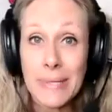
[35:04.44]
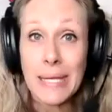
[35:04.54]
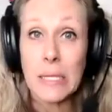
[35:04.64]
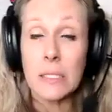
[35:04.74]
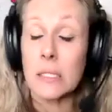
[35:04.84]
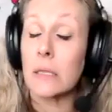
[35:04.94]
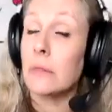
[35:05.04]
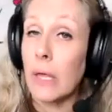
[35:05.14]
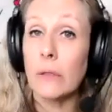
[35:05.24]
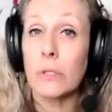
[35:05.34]
days
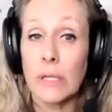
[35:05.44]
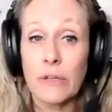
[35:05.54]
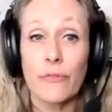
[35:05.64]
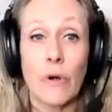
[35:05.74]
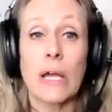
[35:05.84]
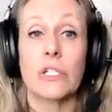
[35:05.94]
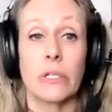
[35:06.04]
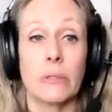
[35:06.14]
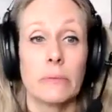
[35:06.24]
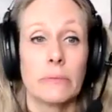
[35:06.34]
that looked like a
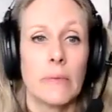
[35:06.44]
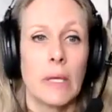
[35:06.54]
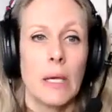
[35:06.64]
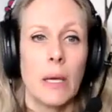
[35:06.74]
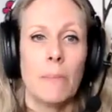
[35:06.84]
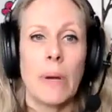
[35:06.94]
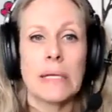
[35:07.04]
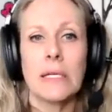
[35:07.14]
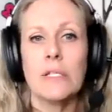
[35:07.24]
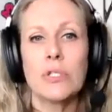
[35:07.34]
fraction. My
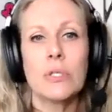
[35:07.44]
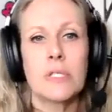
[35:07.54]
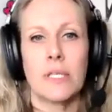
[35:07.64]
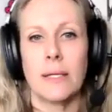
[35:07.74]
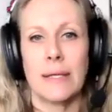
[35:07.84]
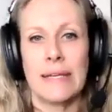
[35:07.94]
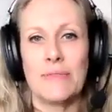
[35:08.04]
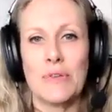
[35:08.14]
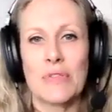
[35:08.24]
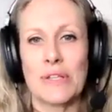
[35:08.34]
kids could sit and
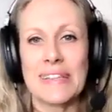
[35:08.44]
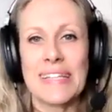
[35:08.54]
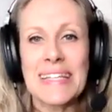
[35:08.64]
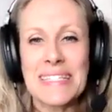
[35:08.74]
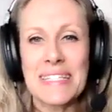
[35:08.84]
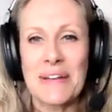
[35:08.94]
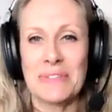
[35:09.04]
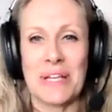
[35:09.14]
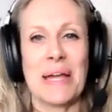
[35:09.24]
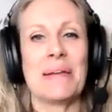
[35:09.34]
give you the list
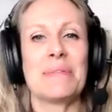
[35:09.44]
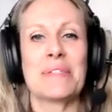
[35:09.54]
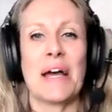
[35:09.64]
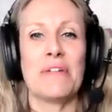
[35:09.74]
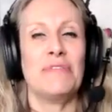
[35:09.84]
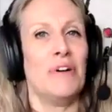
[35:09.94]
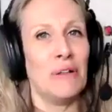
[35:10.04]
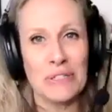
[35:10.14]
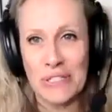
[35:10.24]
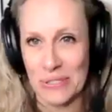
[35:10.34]
of times I've
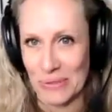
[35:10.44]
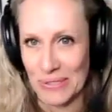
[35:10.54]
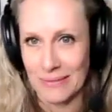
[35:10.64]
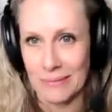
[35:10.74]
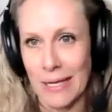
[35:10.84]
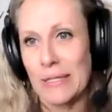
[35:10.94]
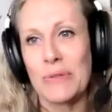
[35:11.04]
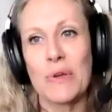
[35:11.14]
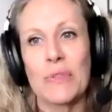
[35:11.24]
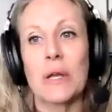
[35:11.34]
fallen short, let you
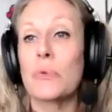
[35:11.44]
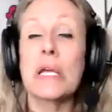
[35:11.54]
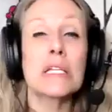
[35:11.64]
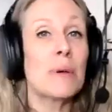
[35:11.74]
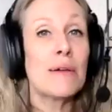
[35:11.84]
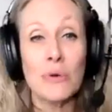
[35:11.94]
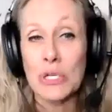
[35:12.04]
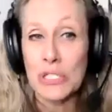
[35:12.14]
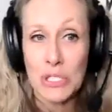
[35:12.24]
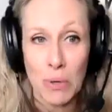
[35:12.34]
know that I raise my
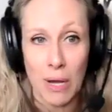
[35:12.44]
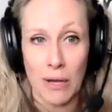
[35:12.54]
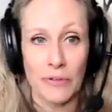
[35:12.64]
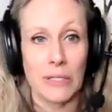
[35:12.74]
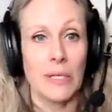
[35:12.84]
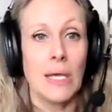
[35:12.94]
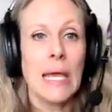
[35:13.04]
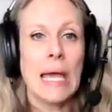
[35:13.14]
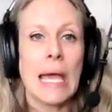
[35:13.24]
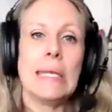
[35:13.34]
voice too often,
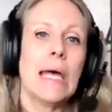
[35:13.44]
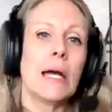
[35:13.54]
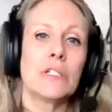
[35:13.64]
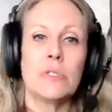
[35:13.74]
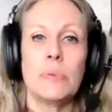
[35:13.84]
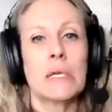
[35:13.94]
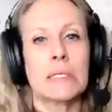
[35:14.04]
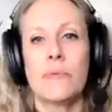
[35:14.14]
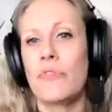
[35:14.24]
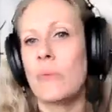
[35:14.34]
and not just because
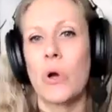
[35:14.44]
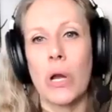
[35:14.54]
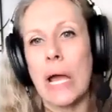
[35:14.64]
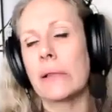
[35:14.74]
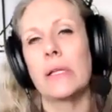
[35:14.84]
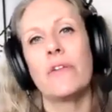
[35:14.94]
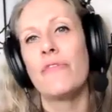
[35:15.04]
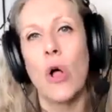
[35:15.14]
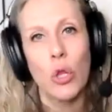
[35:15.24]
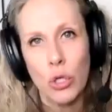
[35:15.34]
I'm from Rhode Island and
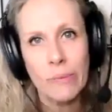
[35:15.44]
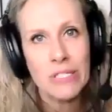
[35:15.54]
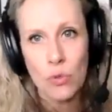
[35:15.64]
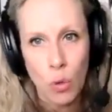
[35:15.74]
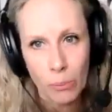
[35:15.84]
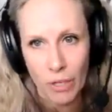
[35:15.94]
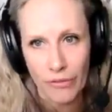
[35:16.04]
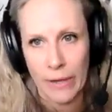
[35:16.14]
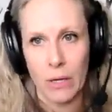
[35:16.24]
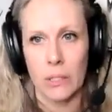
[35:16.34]
volume is normal
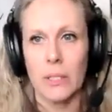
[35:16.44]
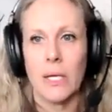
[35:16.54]
there.